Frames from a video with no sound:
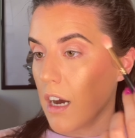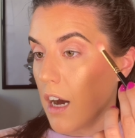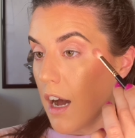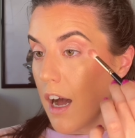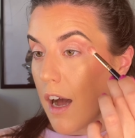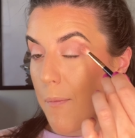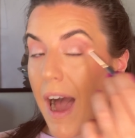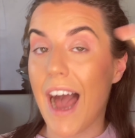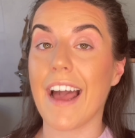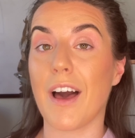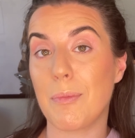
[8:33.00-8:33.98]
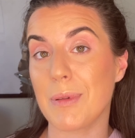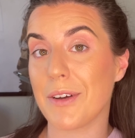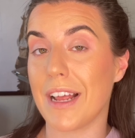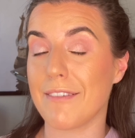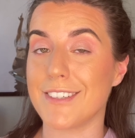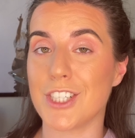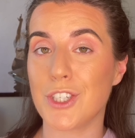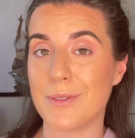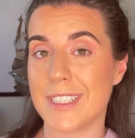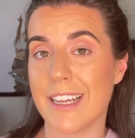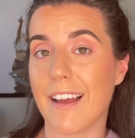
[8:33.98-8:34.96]
Um, I upload every
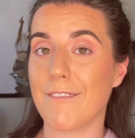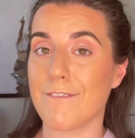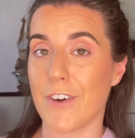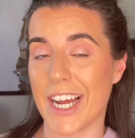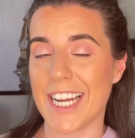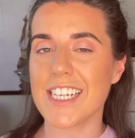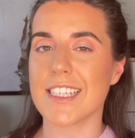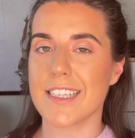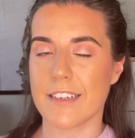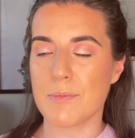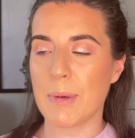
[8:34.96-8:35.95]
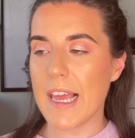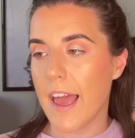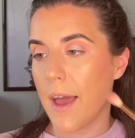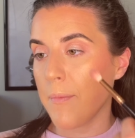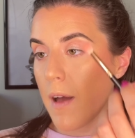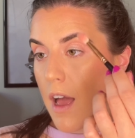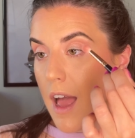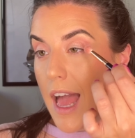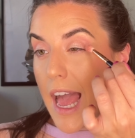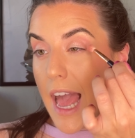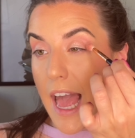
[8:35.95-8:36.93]
Tuesday and Friday at 6 p.m.
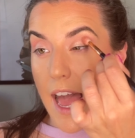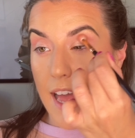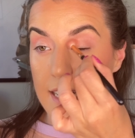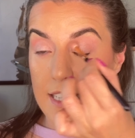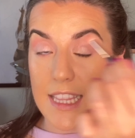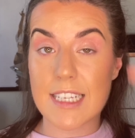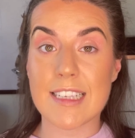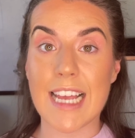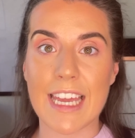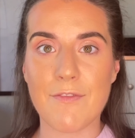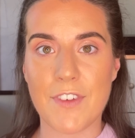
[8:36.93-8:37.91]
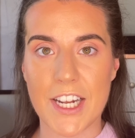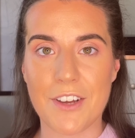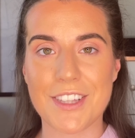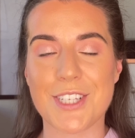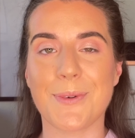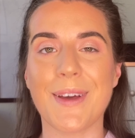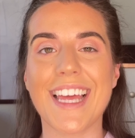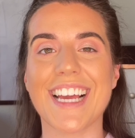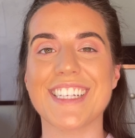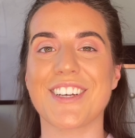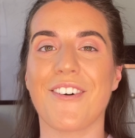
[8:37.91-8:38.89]
And the second video this
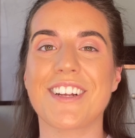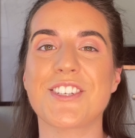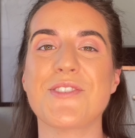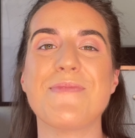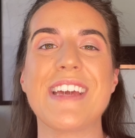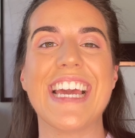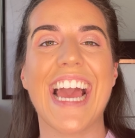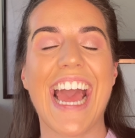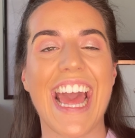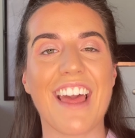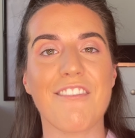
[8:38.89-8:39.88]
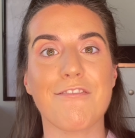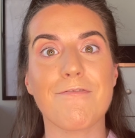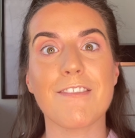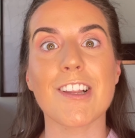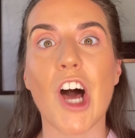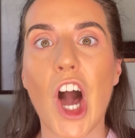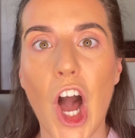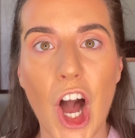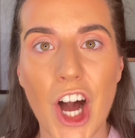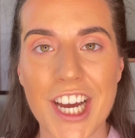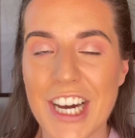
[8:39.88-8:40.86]
week is going to be a
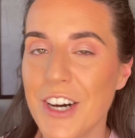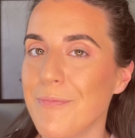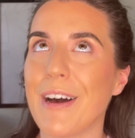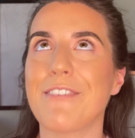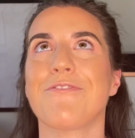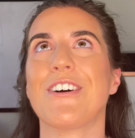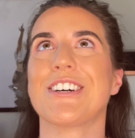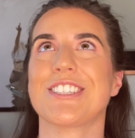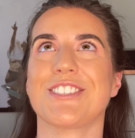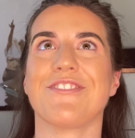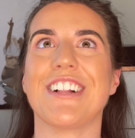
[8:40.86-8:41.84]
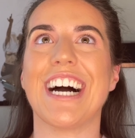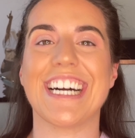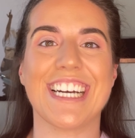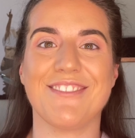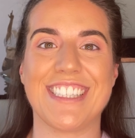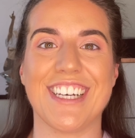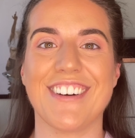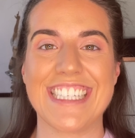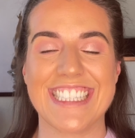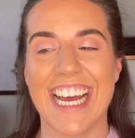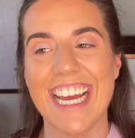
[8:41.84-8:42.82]
vlog. My first vlog, I'm so
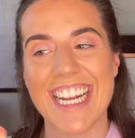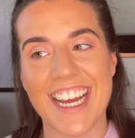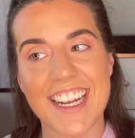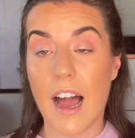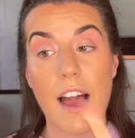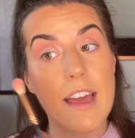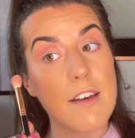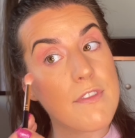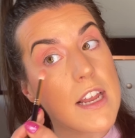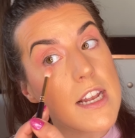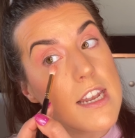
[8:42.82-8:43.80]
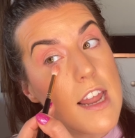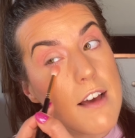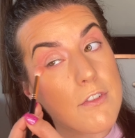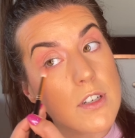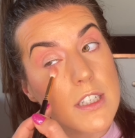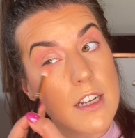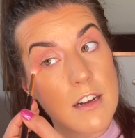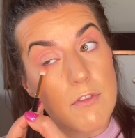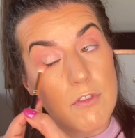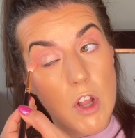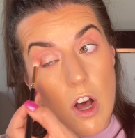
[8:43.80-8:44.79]
excited. I've never done
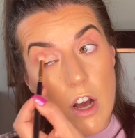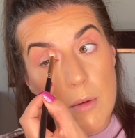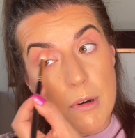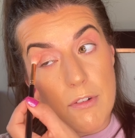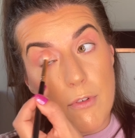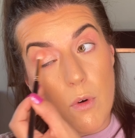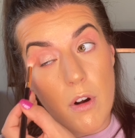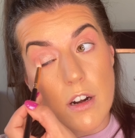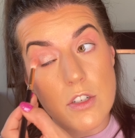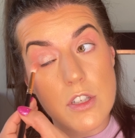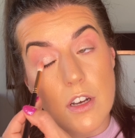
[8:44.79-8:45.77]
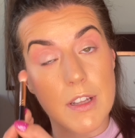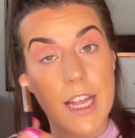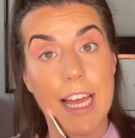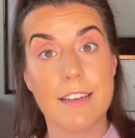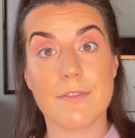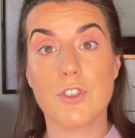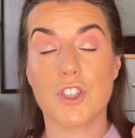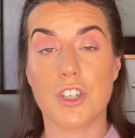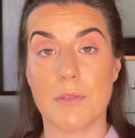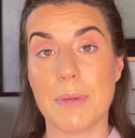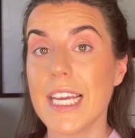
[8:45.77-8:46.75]
a vlog before, so like
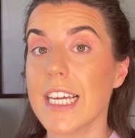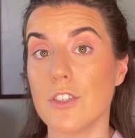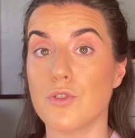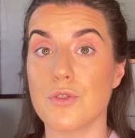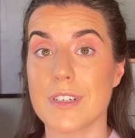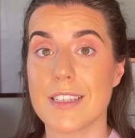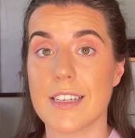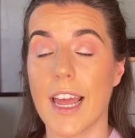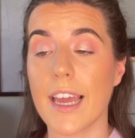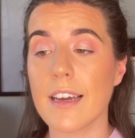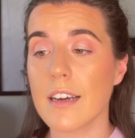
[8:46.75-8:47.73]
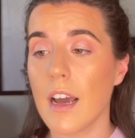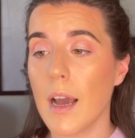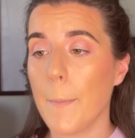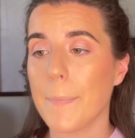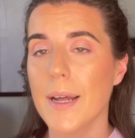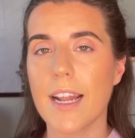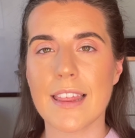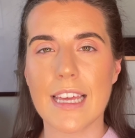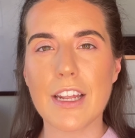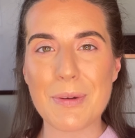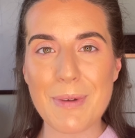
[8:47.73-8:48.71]
should be interesting but I
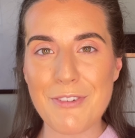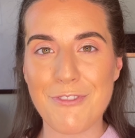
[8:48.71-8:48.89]
think it'll